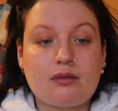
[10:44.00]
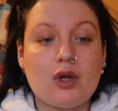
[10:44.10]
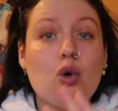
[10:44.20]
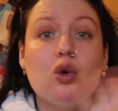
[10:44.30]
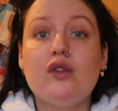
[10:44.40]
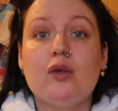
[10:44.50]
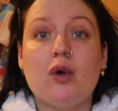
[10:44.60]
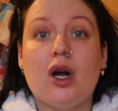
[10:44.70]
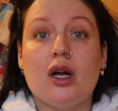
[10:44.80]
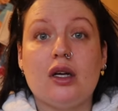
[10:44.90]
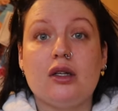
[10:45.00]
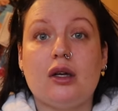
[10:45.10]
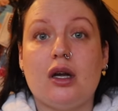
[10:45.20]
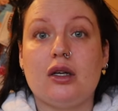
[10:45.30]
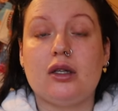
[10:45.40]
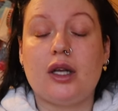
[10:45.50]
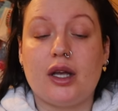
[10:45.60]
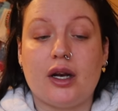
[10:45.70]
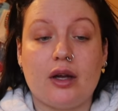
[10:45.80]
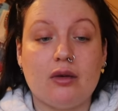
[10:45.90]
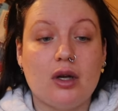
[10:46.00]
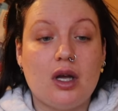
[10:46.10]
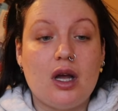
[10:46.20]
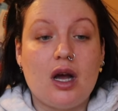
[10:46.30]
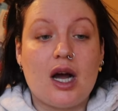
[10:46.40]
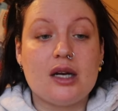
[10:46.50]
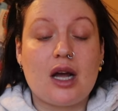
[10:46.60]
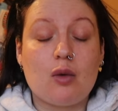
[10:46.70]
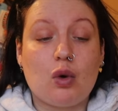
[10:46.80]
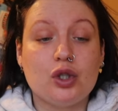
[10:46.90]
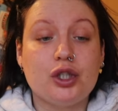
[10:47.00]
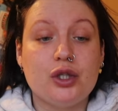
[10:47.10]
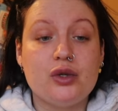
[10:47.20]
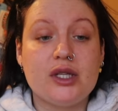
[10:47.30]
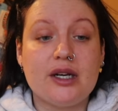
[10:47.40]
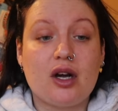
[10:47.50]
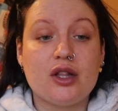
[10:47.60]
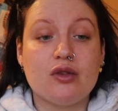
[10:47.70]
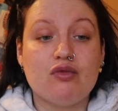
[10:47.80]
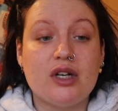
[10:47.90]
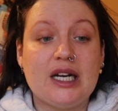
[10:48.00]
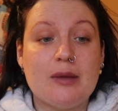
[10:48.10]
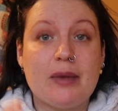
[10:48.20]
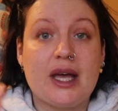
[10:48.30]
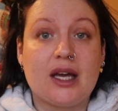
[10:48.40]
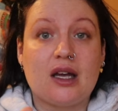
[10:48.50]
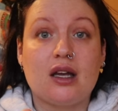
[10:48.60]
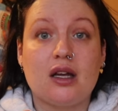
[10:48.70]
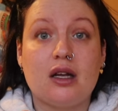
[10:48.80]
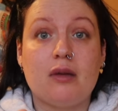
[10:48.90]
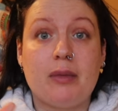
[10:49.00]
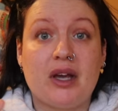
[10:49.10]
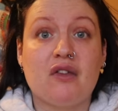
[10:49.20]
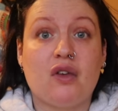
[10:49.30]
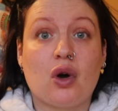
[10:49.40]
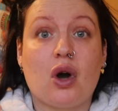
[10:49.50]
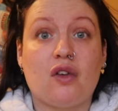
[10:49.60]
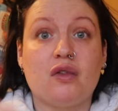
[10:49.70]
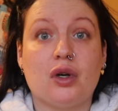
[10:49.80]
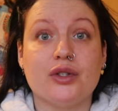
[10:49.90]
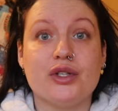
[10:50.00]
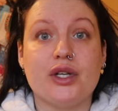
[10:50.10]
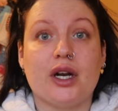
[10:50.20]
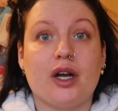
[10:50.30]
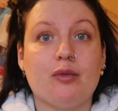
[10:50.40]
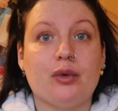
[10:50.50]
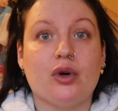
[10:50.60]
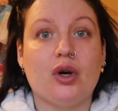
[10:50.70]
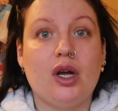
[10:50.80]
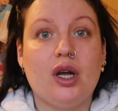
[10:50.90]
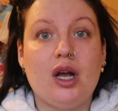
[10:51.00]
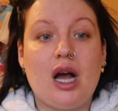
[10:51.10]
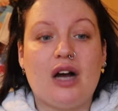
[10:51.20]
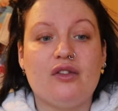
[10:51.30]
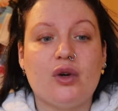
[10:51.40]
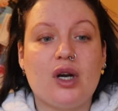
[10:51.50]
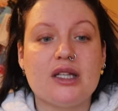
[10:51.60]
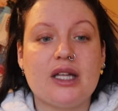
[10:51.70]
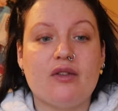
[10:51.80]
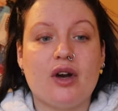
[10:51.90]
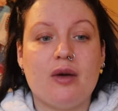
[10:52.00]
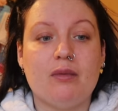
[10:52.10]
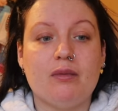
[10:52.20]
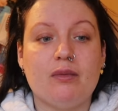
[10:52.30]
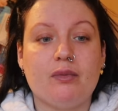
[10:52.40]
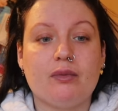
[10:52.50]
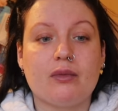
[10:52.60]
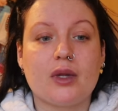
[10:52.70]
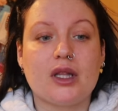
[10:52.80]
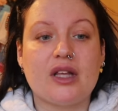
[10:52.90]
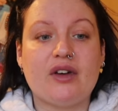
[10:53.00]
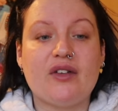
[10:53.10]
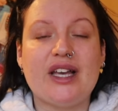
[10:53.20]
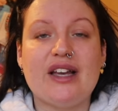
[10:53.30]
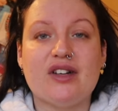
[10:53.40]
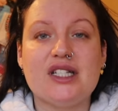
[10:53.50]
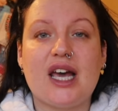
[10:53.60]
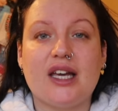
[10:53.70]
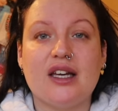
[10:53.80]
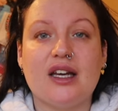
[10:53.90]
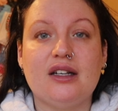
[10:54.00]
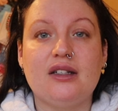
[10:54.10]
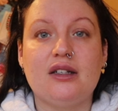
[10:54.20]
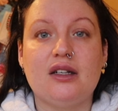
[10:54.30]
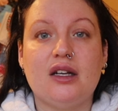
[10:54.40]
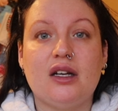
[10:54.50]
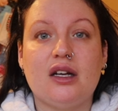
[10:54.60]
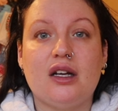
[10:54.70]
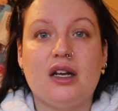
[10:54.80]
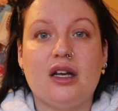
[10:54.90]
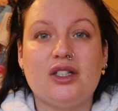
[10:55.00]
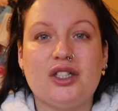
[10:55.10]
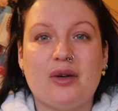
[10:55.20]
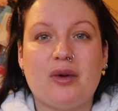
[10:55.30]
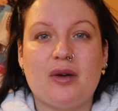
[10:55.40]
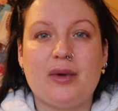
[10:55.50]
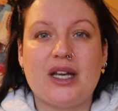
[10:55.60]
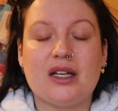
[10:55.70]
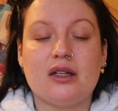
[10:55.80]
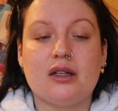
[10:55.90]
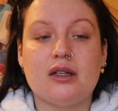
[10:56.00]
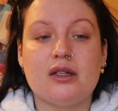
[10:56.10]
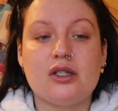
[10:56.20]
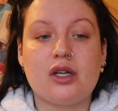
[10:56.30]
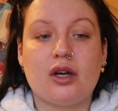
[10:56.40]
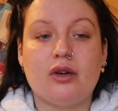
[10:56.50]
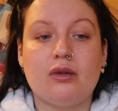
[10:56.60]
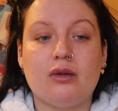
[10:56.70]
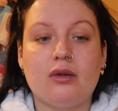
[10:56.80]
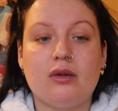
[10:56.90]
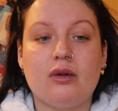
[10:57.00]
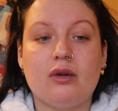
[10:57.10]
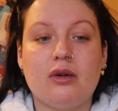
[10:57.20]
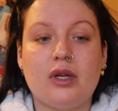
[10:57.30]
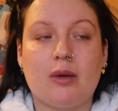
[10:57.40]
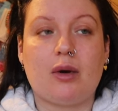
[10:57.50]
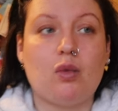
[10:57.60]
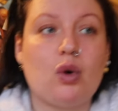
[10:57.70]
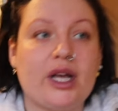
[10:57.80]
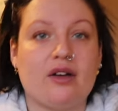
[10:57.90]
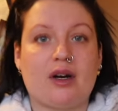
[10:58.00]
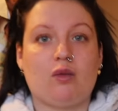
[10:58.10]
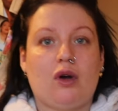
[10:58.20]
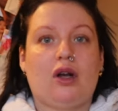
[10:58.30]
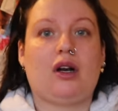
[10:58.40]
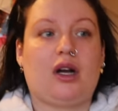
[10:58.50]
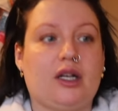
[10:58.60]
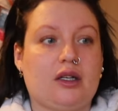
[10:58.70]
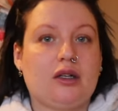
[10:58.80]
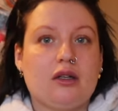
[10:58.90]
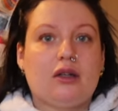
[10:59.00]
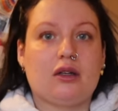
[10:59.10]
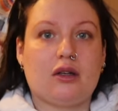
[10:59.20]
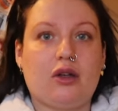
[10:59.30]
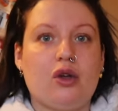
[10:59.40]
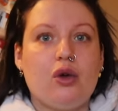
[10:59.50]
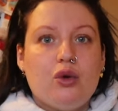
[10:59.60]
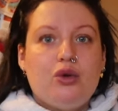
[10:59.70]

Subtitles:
all of them were, you know, I was using like the really big fuck off ones, you know, but I feel like they're very irritating, do you know what I mean? So yeah, I'm like walking around work like